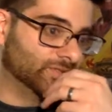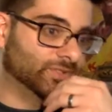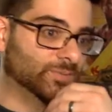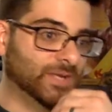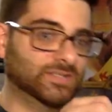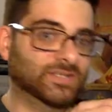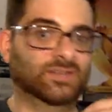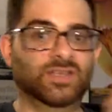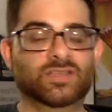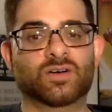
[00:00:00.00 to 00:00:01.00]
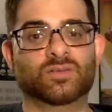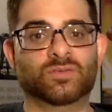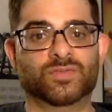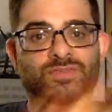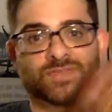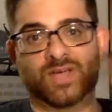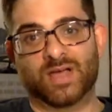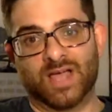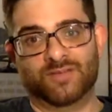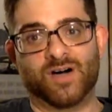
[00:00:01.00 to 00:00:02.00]
So basically, this is how
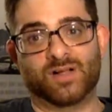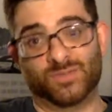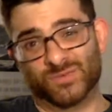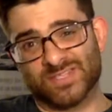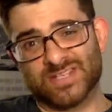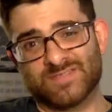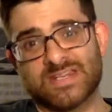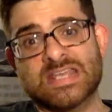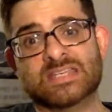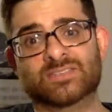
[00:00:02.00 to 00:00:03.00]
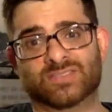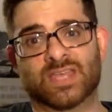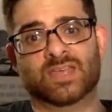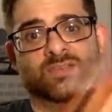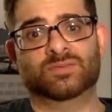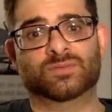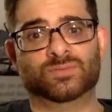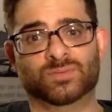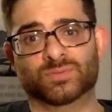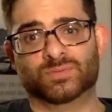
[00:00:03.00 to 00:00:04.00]
I kind of follow through the DVDs and
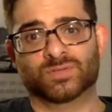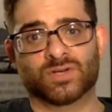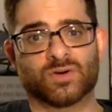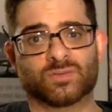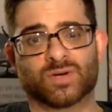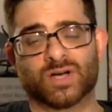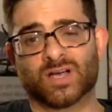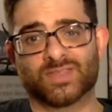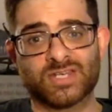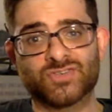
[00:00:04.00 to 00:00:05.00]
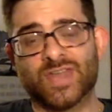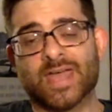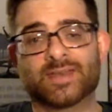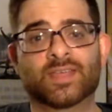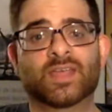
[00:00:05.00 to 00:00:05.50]
through, the internet.